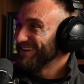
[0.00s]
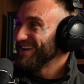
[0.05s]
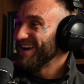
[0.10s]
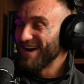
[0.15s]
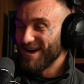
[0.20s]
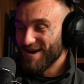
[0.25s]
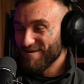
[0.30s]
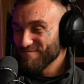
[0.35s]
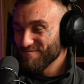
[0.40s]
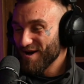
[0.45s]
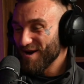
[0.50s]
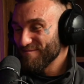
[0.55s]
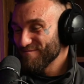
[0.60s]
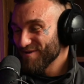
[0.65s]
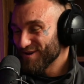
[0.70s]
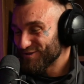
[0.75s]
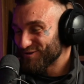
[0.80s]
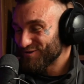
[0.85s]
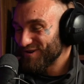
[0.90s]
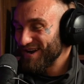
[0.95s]
Yeah, I'm
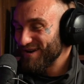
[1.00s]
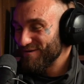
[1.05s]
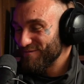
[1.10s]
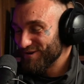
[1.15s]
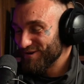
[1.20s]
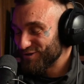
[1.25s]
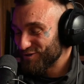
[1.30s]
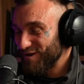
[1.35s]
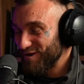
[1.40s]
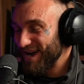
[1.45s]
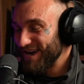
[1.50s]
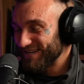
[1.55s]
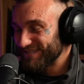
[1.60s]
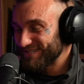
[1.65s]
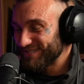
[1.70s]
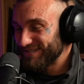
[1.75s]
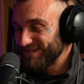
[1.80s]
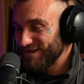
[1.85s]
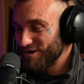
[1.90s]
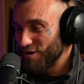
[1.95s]
not trying to
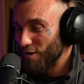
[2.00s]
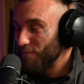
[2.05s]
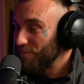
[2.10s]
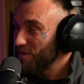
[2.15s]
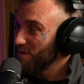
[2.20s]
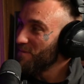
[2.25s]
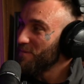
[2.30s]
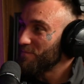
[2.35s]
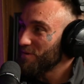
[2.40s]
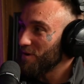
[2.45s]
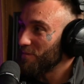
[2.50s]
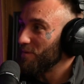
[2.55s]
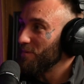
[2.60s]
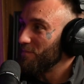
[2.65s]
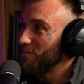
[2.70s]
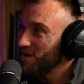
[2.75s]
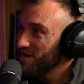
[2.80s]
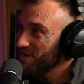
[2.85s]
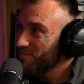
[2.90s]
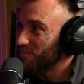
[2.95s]
attract, prim and proper
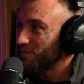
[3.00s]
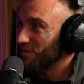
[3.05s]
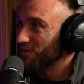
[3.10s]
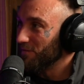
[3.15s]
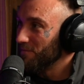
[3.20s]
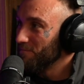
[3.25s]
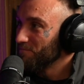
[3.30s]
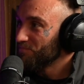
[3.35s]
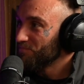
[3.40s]
people.